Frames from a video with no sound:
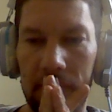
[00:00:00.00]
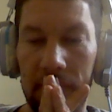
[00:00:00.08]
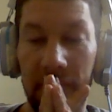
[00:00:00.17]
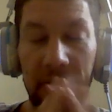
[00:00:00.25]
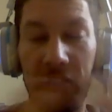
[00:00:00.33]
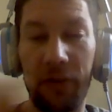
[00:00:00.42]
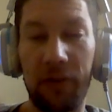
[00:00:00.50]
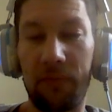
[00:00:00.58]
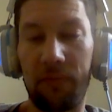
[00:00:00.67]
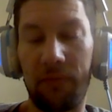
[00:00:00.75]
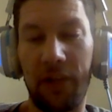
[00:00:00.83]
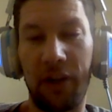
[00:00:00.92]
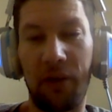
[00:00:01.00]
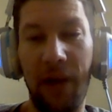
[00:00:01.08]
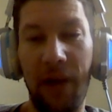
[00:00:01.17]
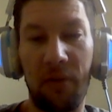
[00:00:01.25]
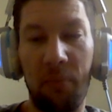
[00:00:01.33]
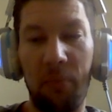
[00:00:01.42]
Like you could,
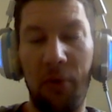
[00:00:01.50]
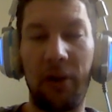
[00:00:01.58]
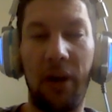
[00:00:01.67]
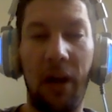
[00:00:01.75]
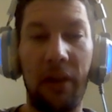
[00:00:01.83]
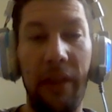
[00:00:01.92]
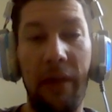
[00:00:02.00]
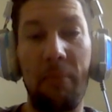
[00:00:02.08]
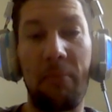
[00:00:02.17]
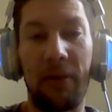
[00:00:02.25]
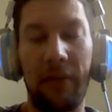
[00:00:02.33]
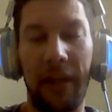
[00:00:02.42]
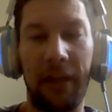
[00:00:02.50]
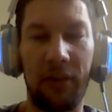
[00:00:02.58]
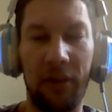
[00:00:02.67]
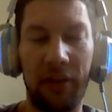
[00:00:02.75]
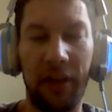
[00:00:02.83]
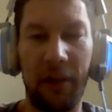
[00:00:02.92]
write a report on lumber, like
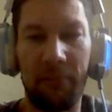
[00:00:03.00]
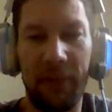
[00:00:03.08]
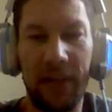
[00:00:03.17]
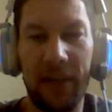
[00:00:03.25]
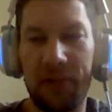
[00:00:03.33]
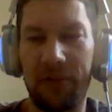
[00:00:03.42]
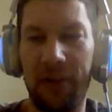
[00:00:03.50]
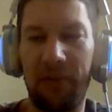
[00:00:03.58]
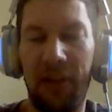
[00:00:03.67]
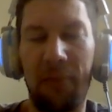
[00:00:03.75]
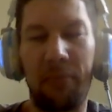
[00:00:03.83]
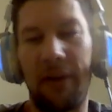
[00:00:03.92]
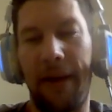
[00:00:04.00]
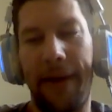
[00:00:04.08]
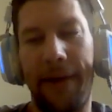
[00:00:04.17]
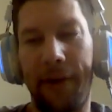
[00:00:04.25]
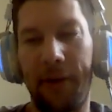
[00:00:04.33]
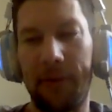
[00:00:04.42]
look up the history of lumber,
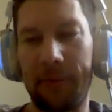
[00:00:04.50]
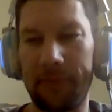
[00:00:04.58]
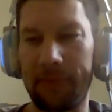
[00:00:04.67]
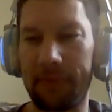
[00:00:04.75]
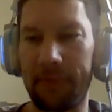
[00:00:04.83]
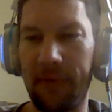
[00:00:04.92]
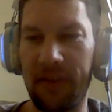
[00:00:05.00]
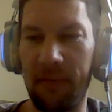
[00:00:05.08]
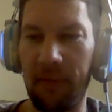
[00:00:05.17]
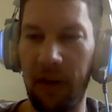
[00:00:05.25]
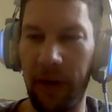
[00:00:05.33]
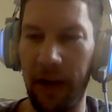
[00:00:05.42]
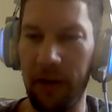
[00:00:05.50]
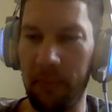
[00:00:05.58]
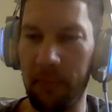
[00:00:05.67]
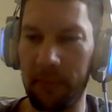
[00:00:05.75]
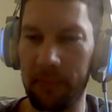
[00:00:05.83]
something random.